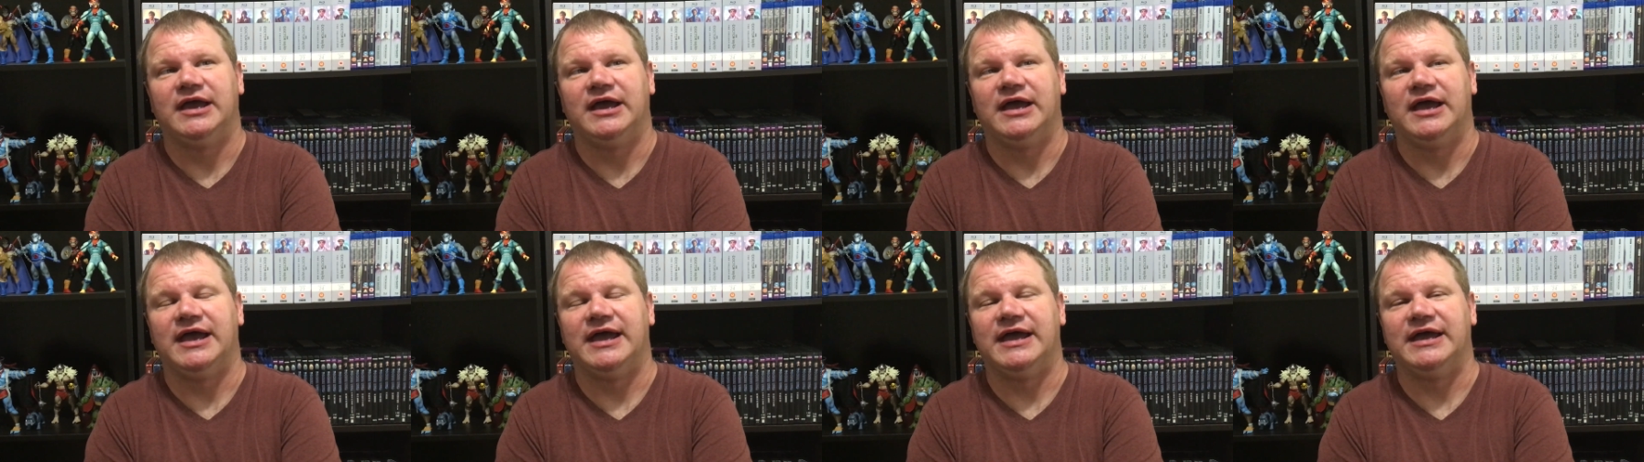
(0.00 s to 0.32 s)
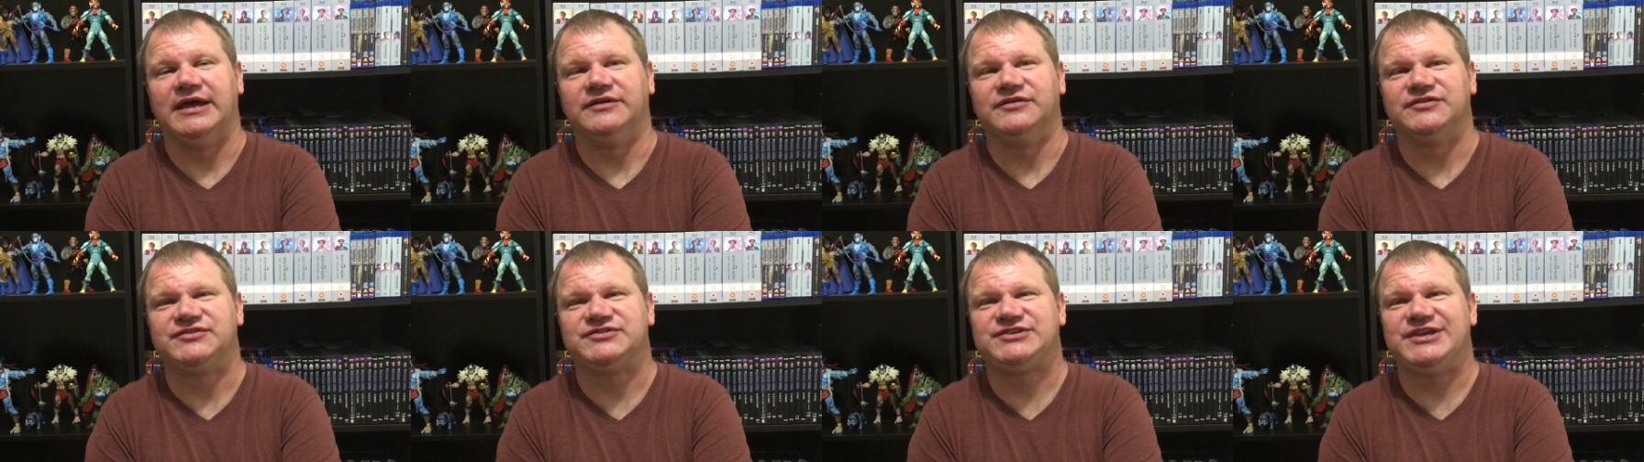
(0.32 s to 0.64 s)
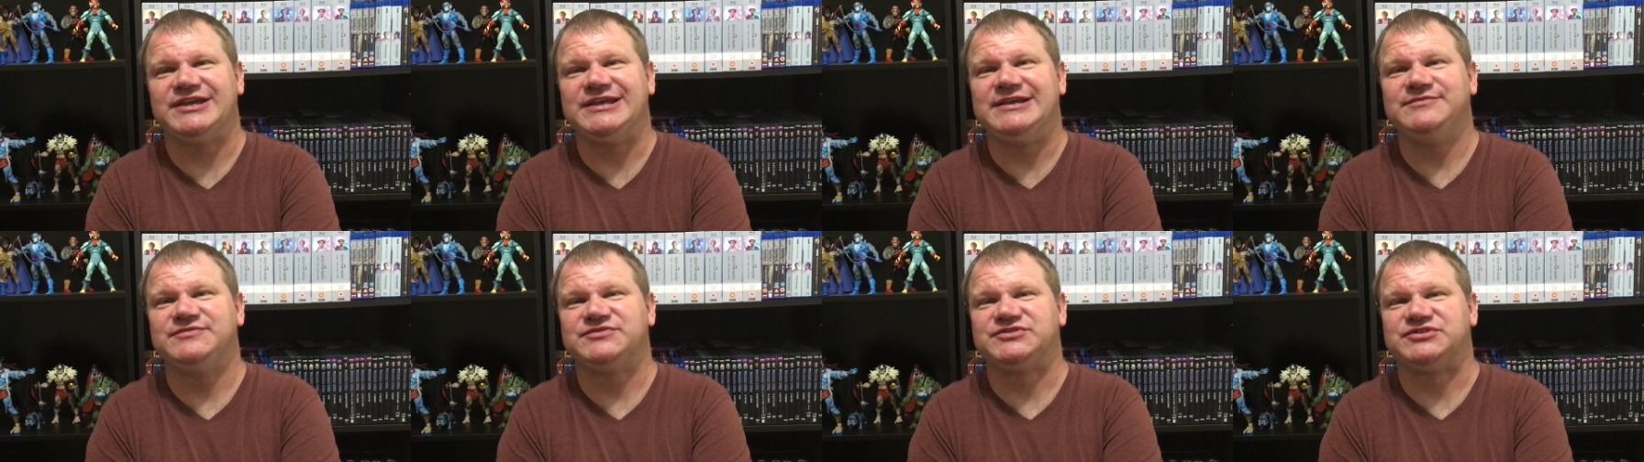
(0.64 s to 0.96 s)
and
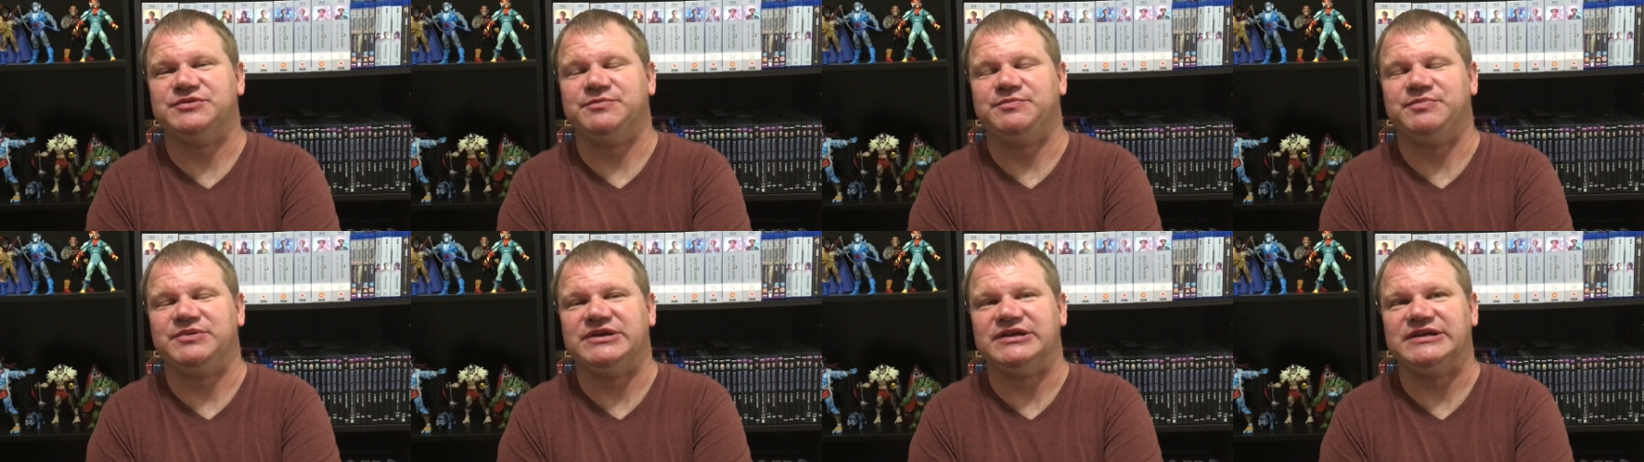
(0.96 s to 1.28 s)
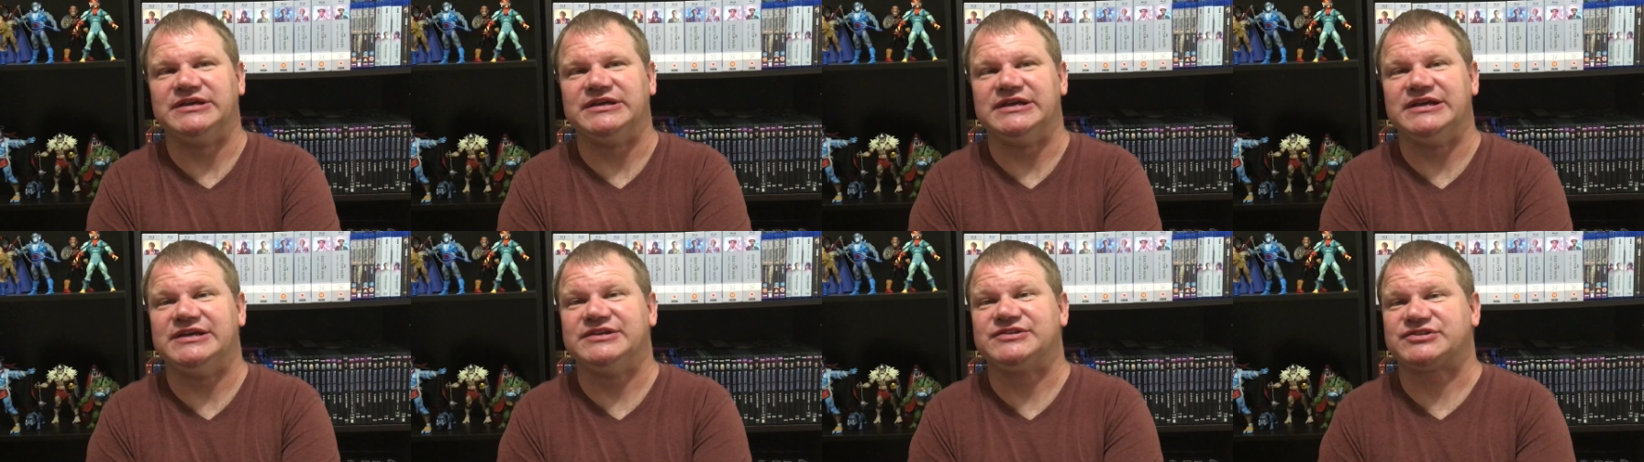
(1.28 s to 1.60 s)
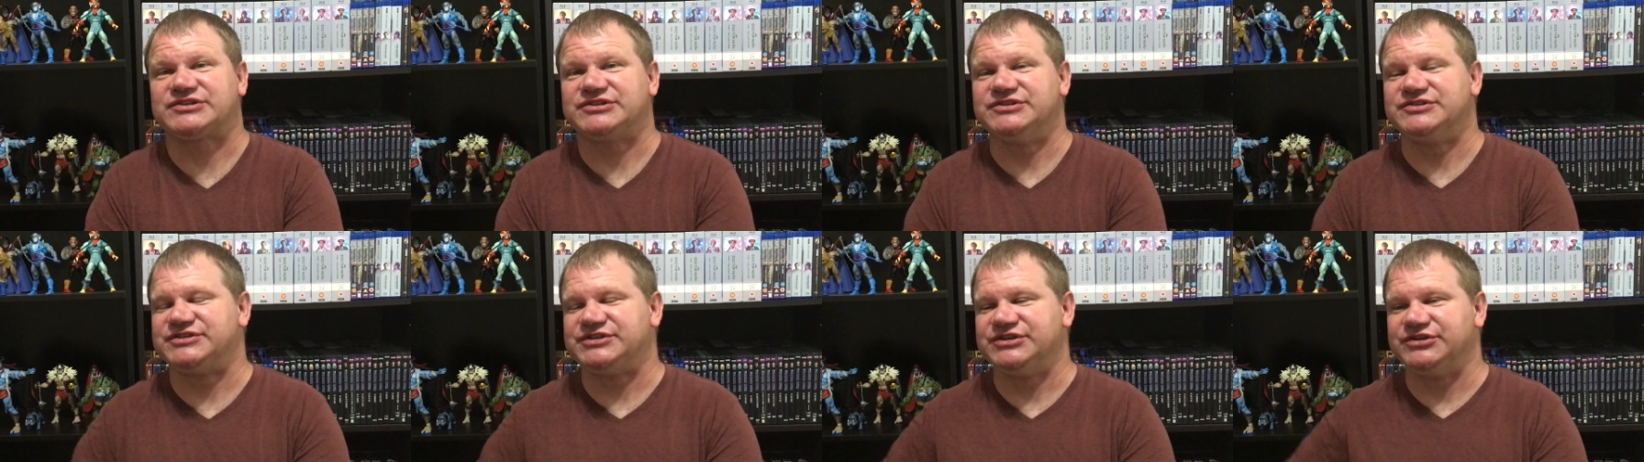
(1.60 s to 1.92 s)
seems to be, it's
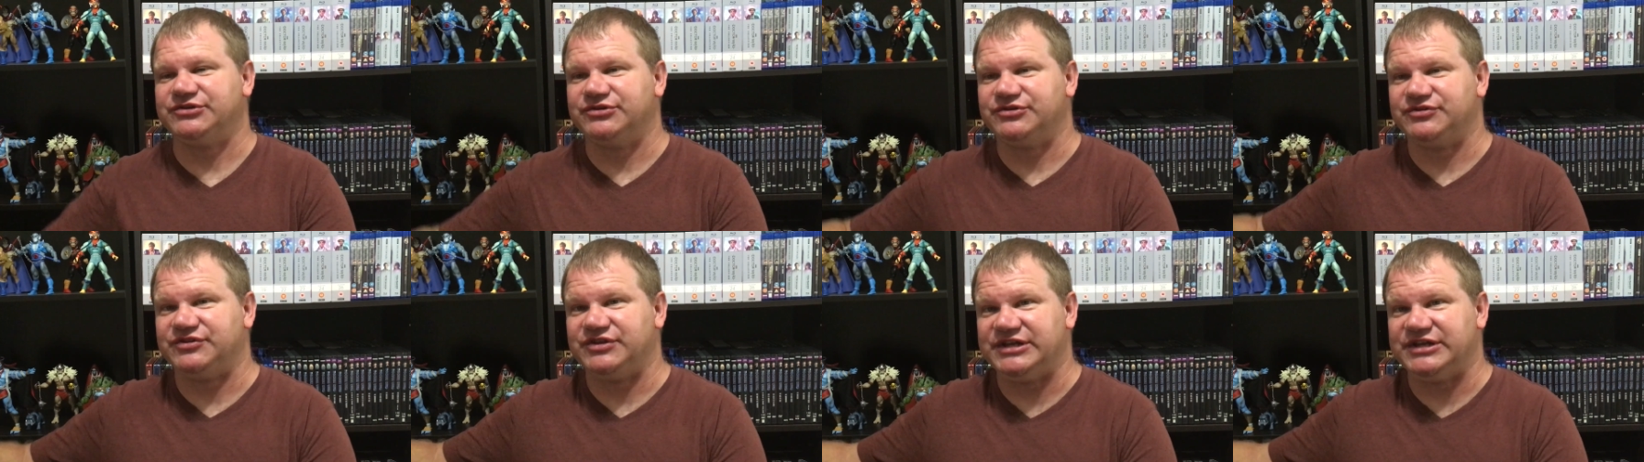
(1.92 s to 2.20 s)
considered